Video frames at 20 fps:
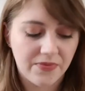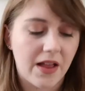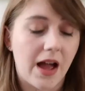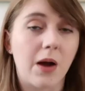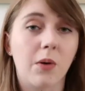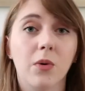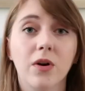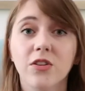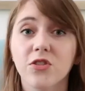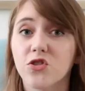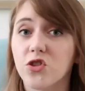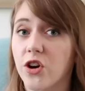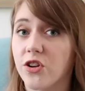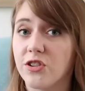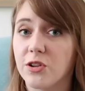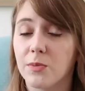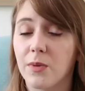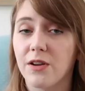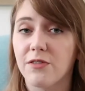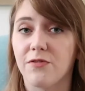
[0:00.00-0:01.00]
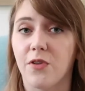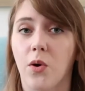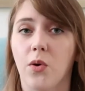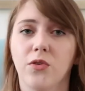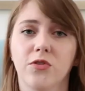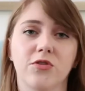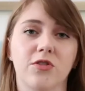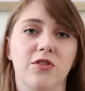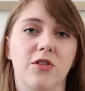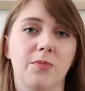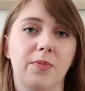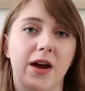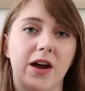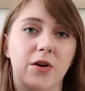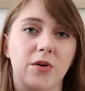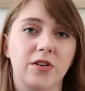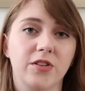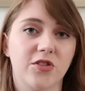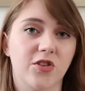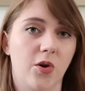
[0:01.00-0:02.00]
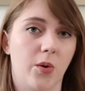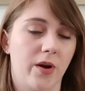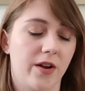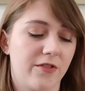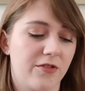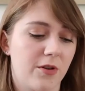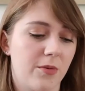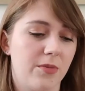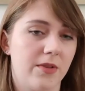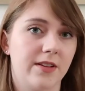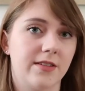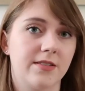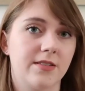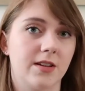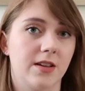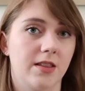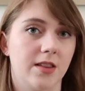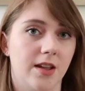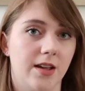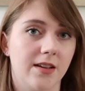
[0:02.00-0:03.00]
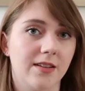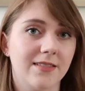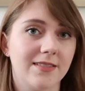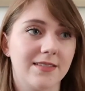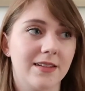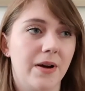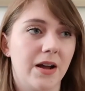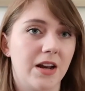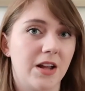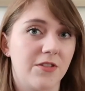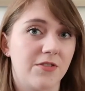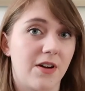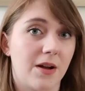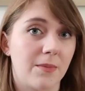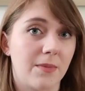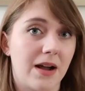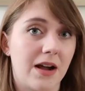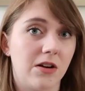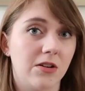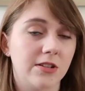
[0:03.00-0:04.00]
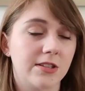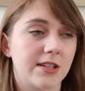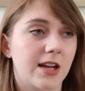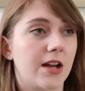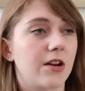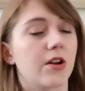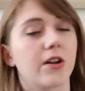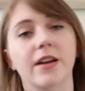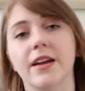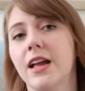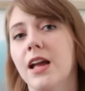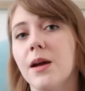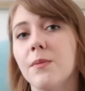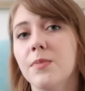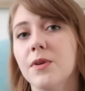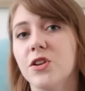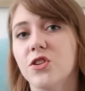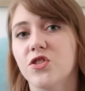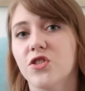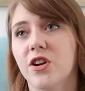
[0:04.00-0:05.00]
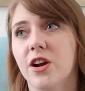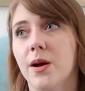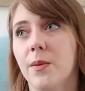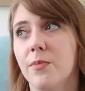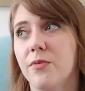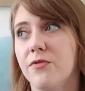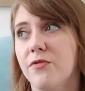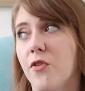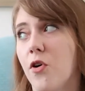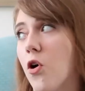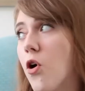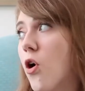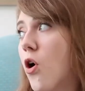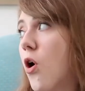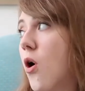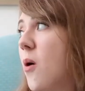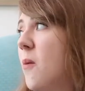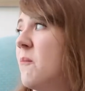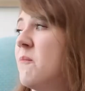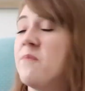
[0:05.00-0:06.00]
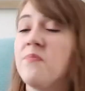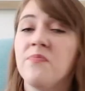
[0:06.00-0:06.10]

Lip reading: I was charging my phone, so the battery is going from this to this, but if I'm outside on a camping trip for